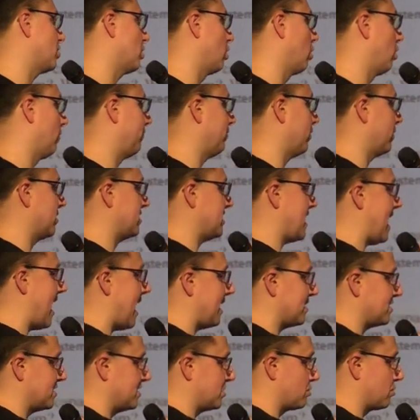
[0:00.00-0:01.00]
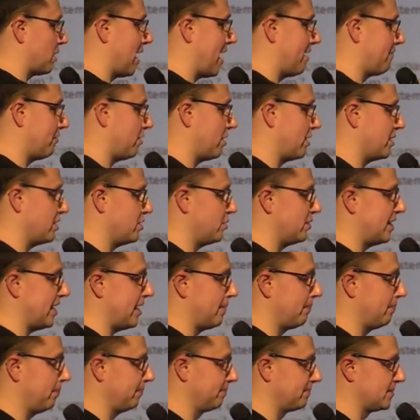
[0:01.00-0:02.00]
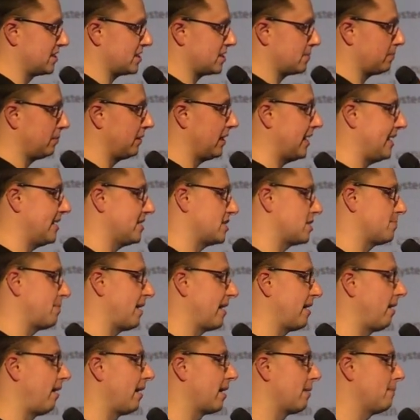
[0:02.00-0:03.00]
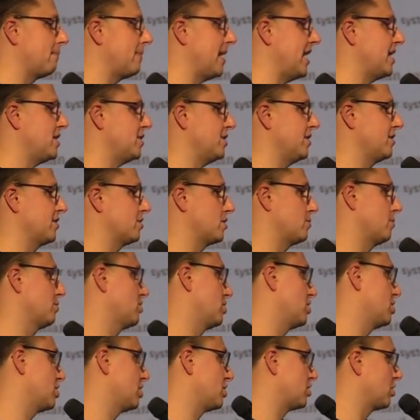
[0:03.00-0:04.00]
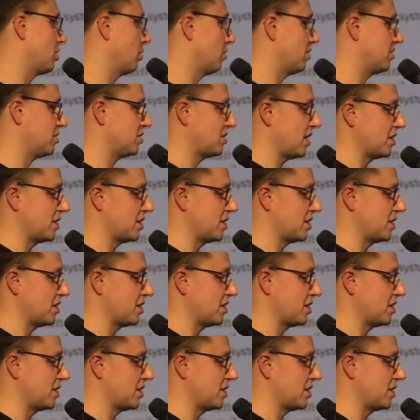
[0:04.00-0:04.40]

so if you're a taxi driver and you get displaced by automation you're supposed to just go to